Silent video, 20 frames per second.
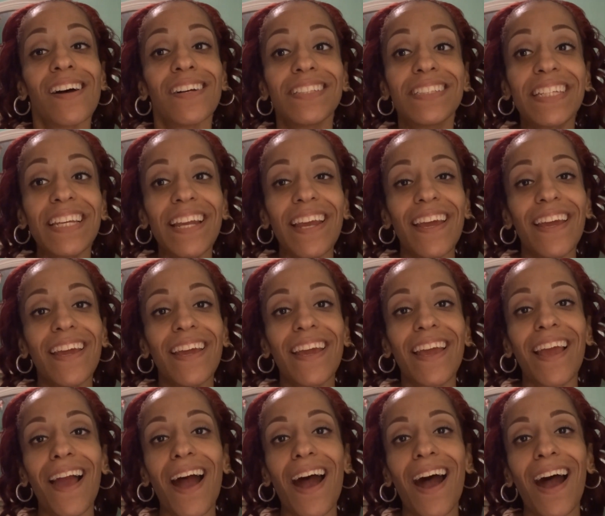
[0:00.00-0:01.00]

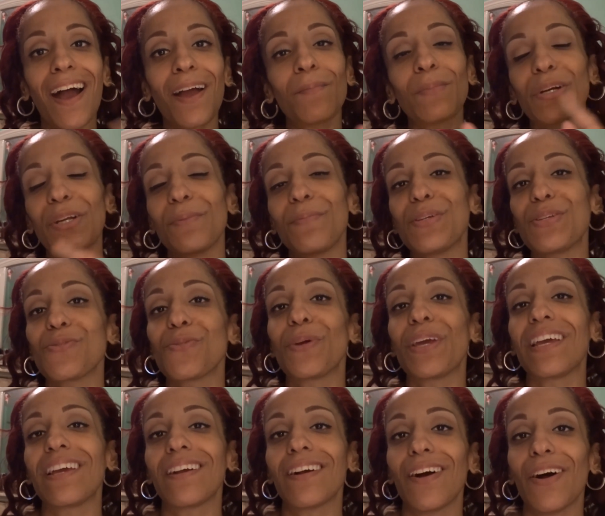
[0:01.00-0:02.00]
Today I'm gonna be
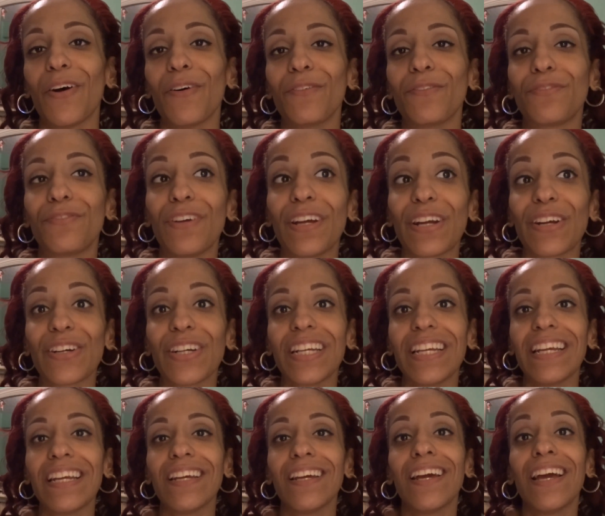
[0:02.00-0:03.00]
doing a
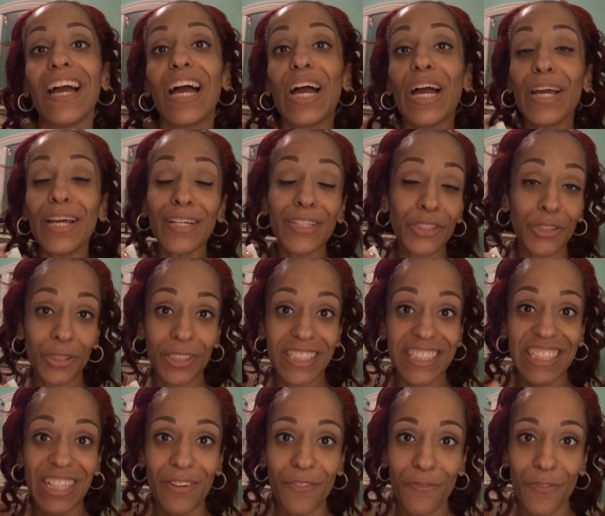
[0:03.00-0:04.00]
very
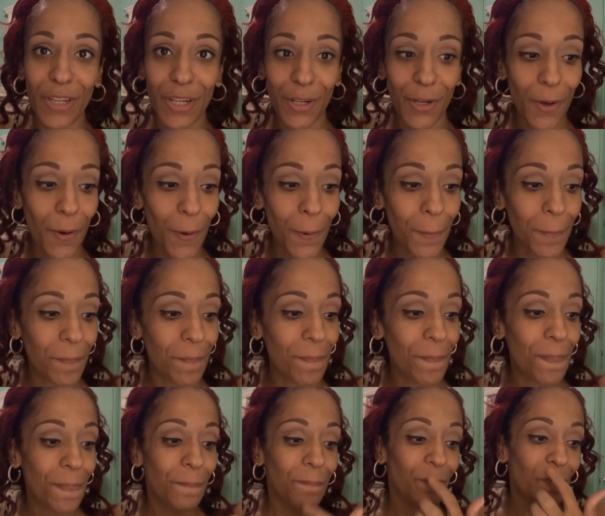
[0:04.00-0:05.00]
interesting video.
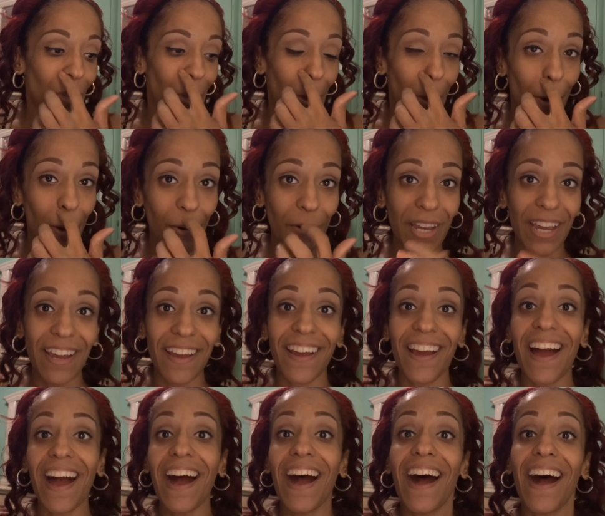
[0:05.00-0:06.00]
Okay,
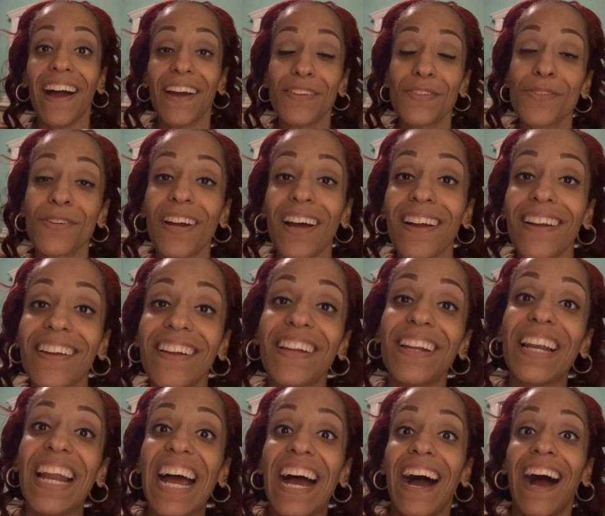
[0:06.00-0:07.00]

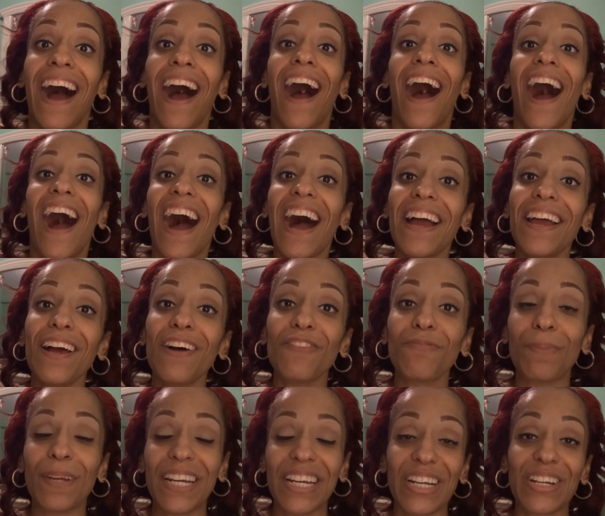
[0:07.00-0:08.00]
I
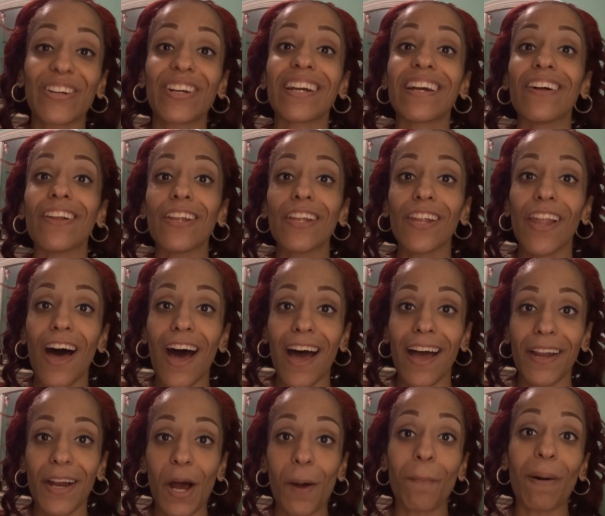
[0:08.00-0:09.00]
have been hearing a
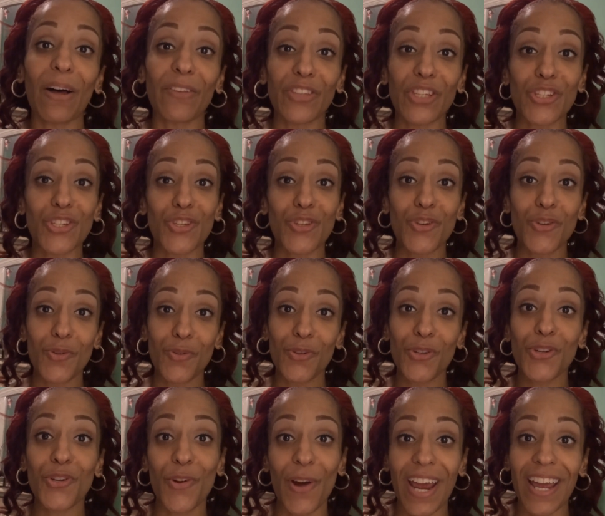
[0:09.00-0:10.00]
lot about this
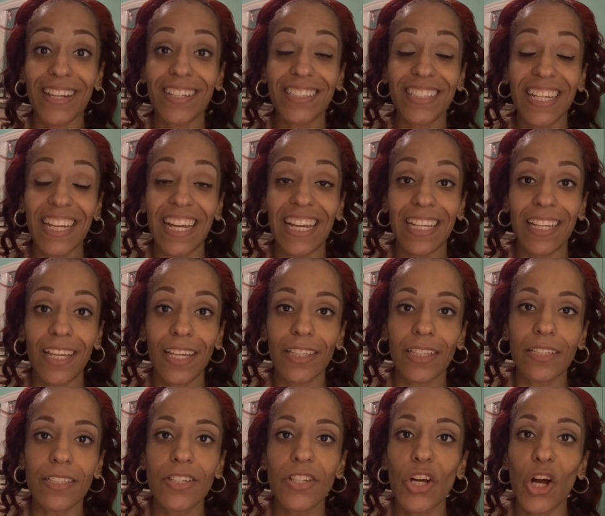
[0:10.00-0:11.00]
new trend lately
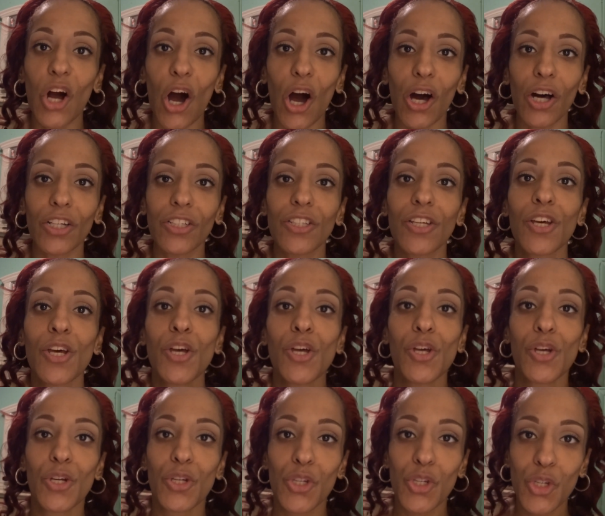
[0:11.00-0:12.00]
that's called
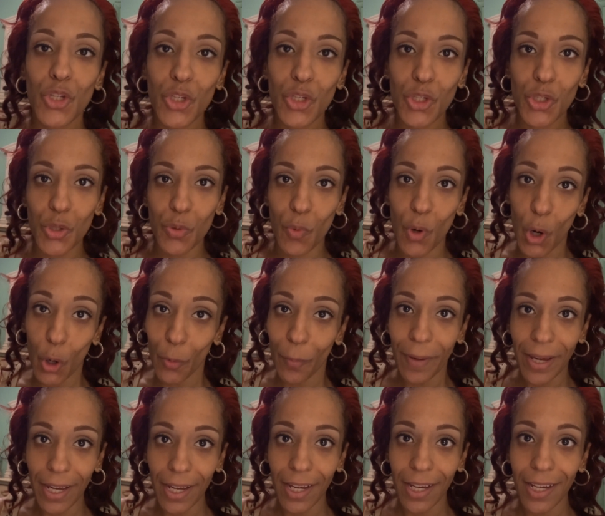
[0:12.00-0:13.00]

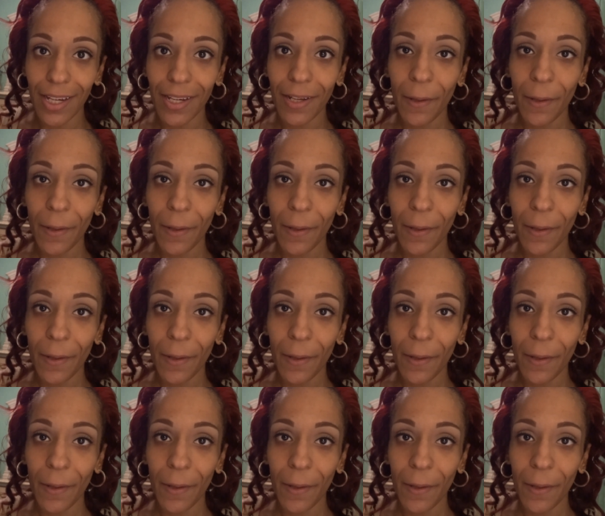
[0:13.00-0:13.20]
strobing.